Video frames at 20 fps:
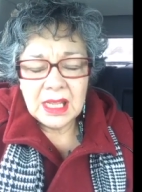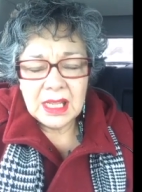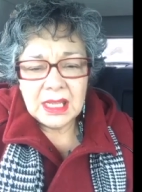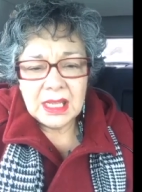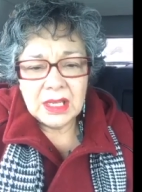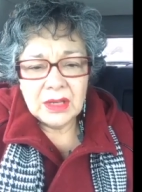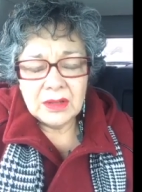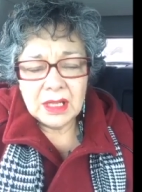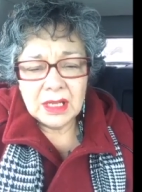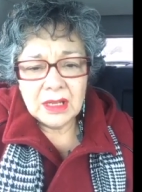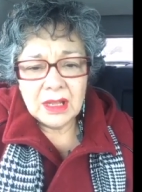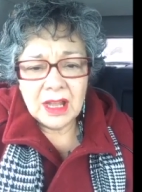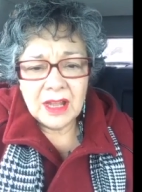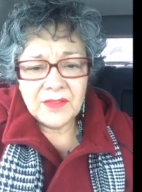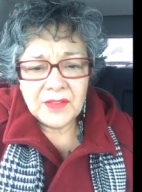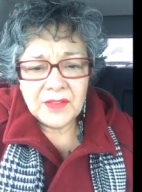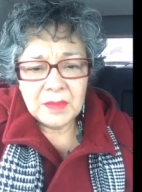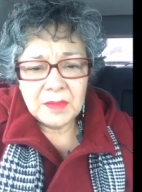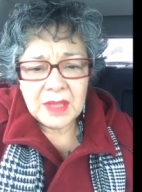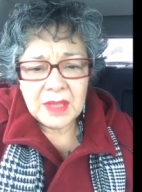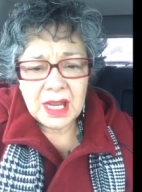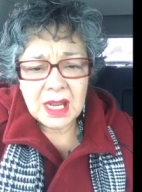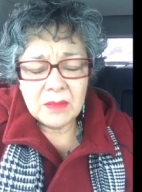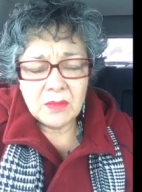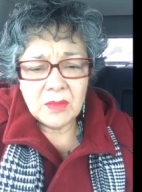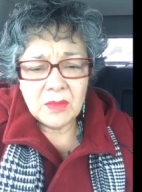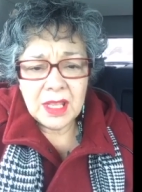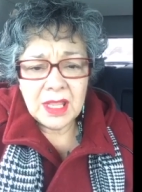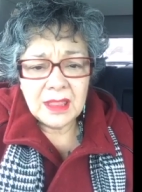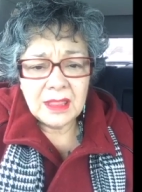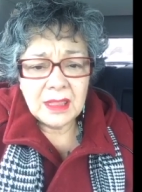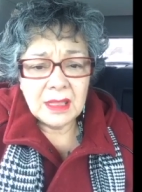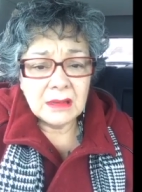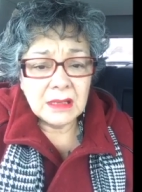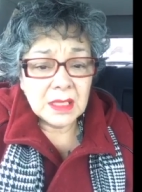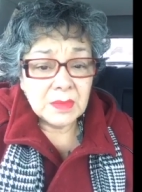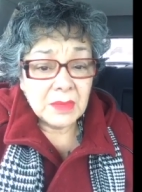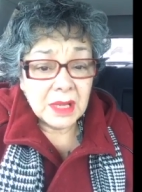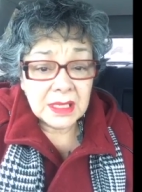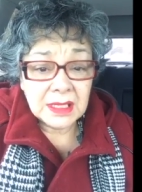you know, the law firm that I'm with,
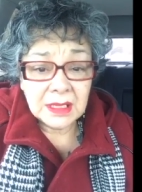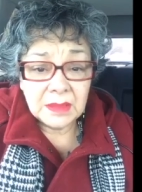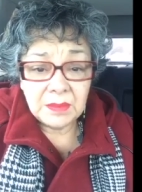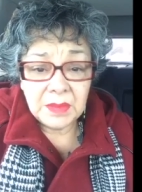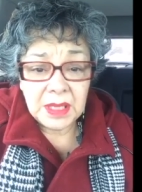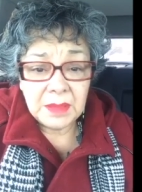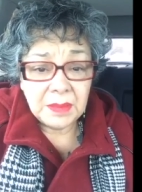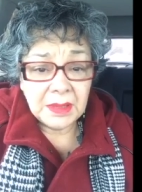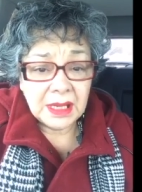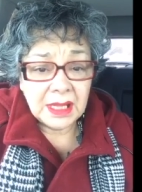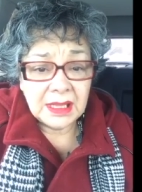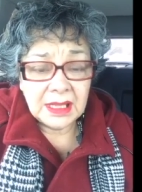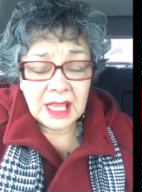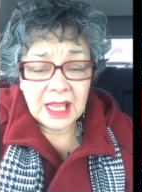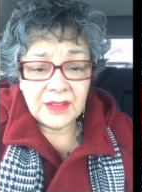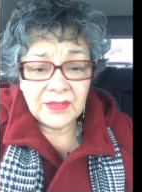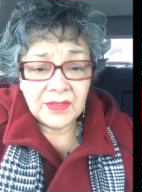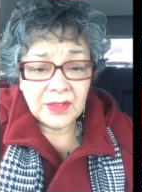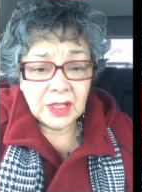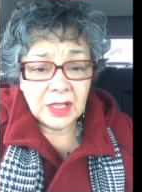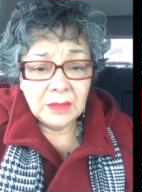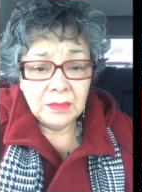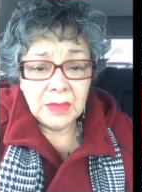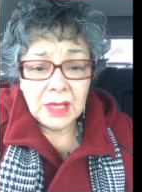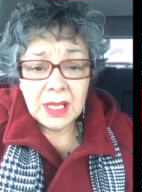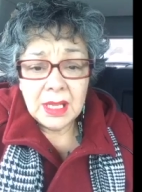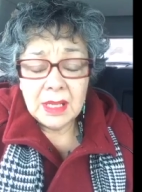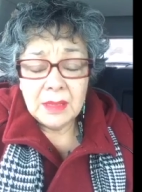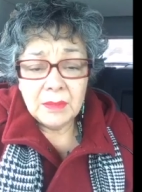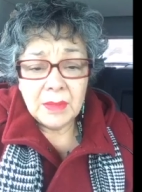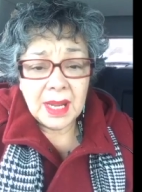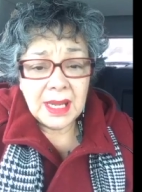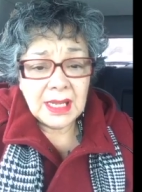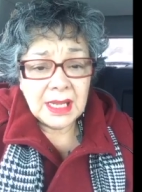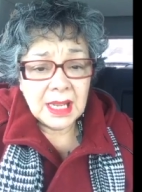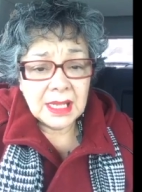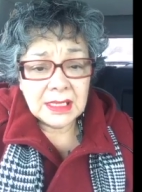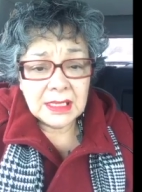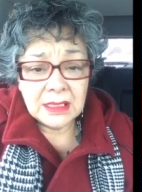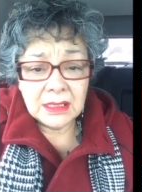there's Muslim people at that firm. My
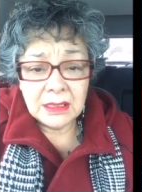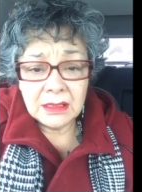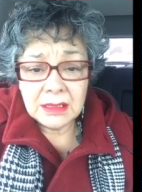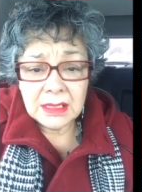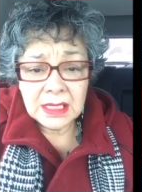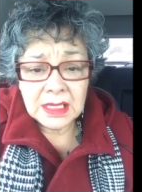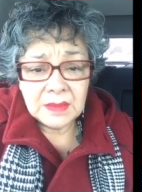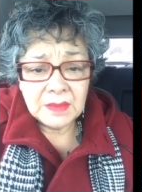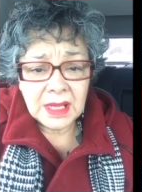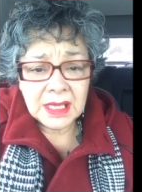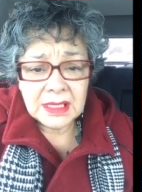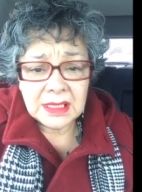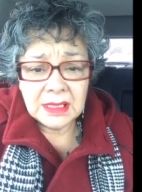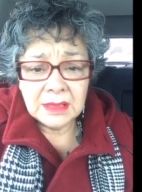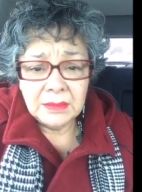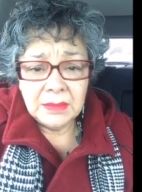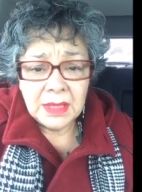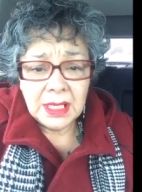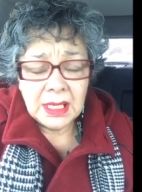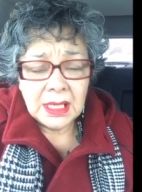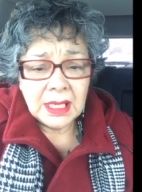dad's nurse is Muslim.